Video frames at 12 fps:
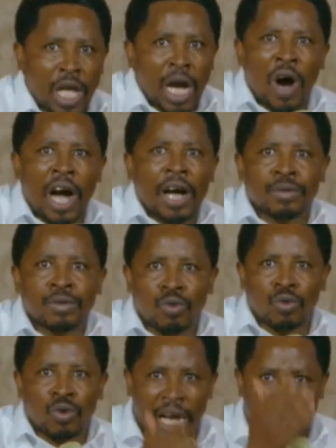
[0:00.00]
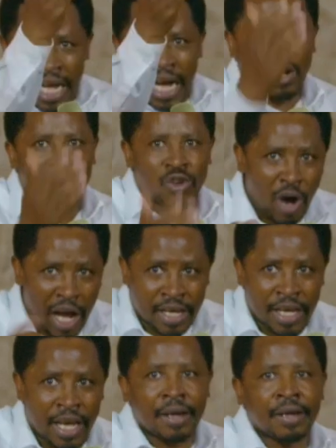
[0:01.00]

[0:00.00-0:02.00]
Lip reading: are one. We are there. You are here.